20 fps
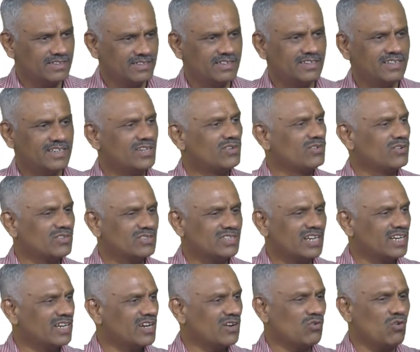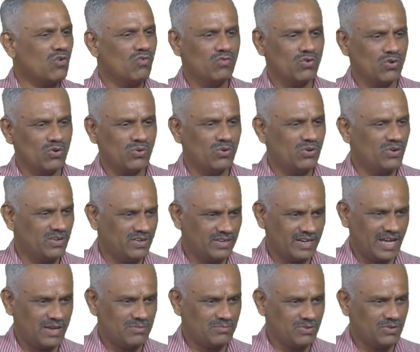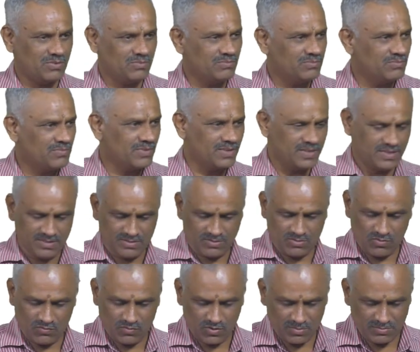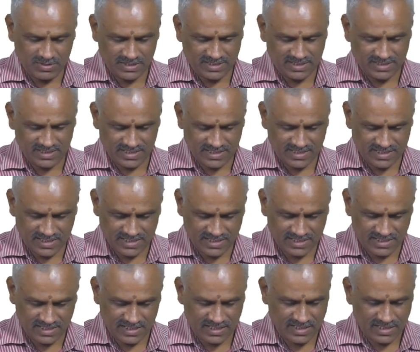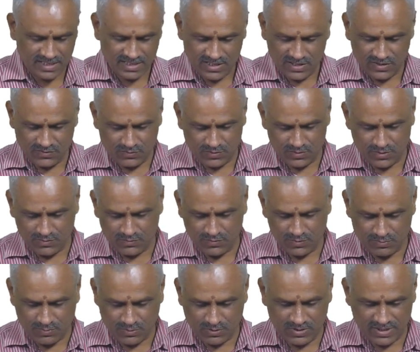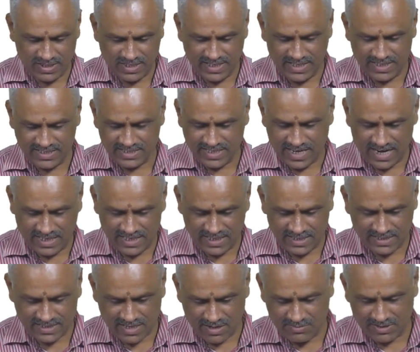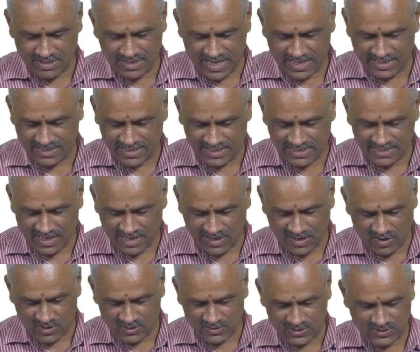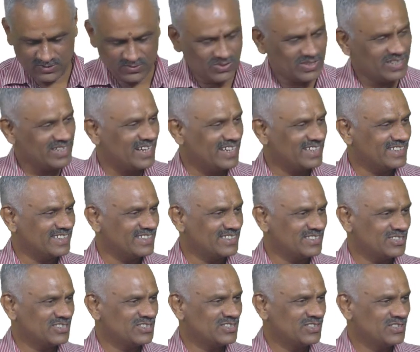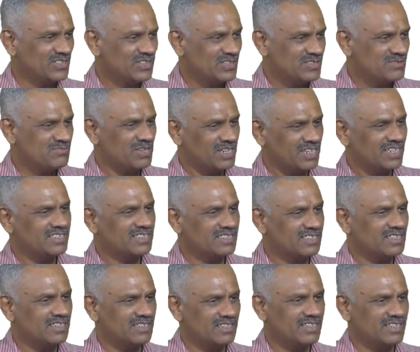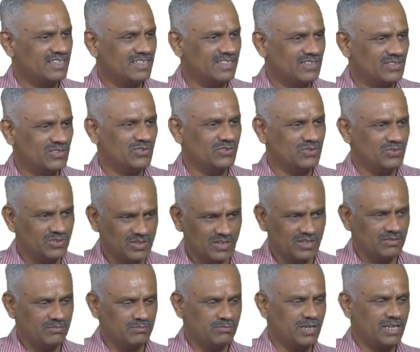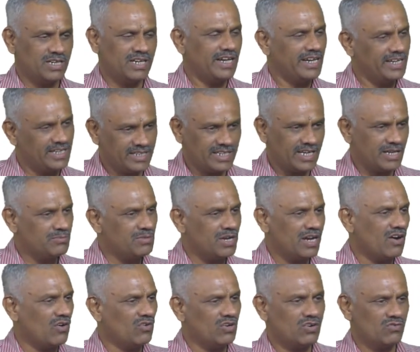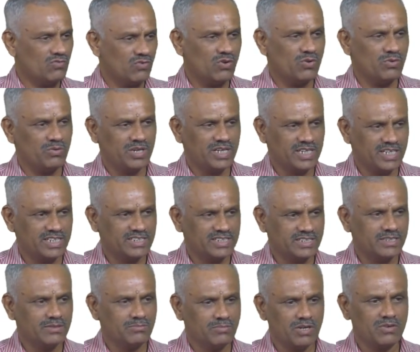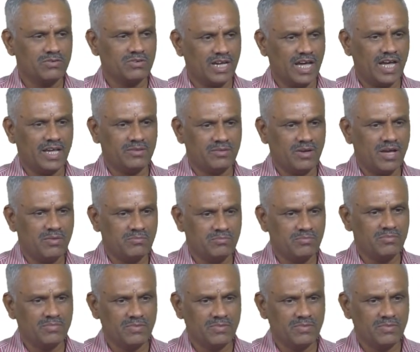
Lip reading: it looks like a co-flow type, no. Co-flow means this is, if you put this and it is coming like this and also it is going like this, but it is a it can be a counter flow heat exchanger, but I am,